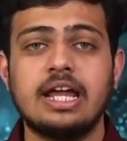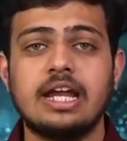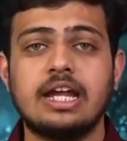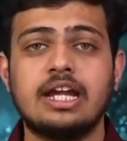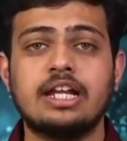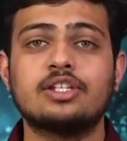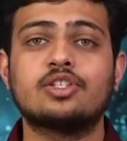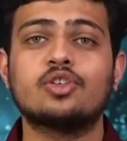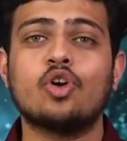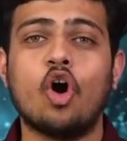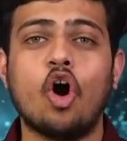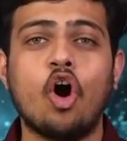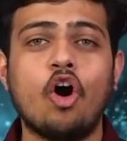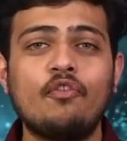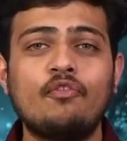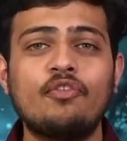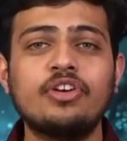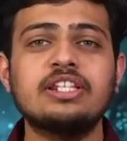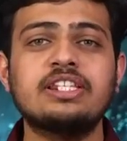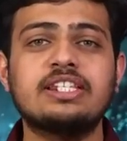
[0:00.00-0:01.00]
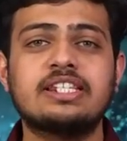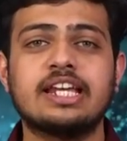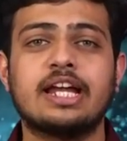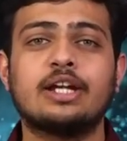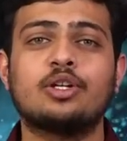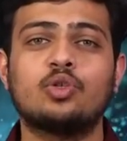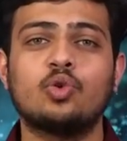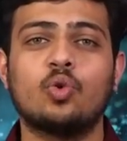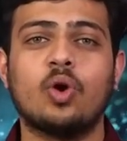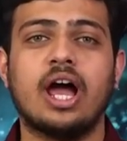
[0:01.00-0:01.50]
it is often
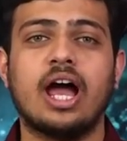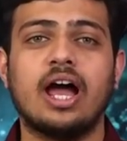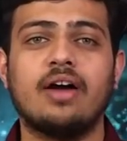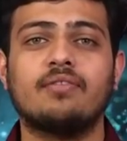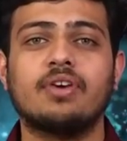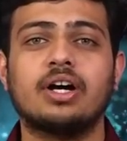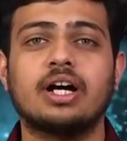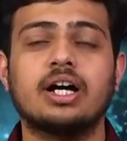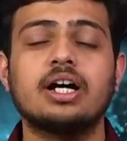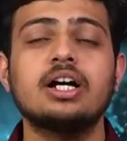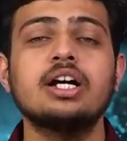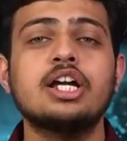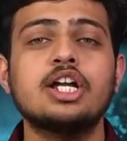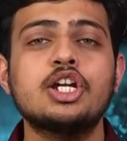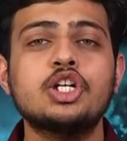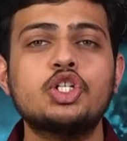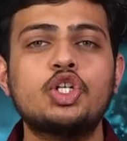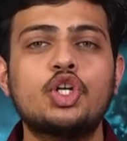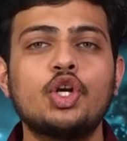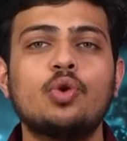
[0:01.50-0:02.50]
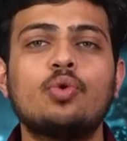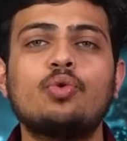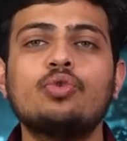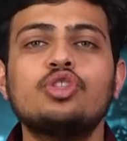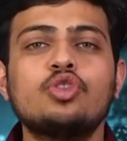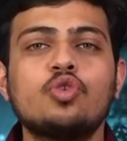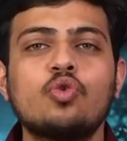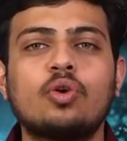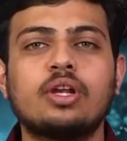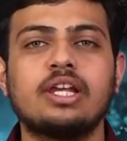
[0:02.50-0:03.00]
said to have a true
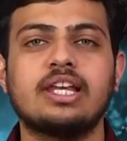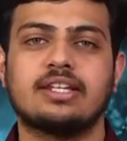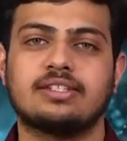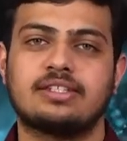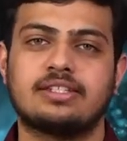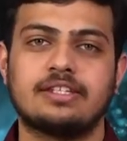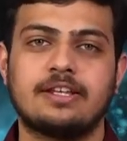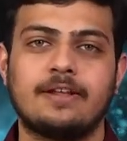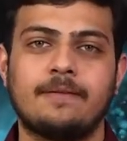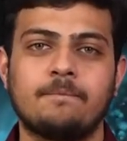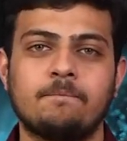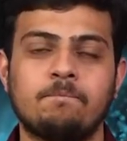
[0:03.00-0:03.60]
nucleus.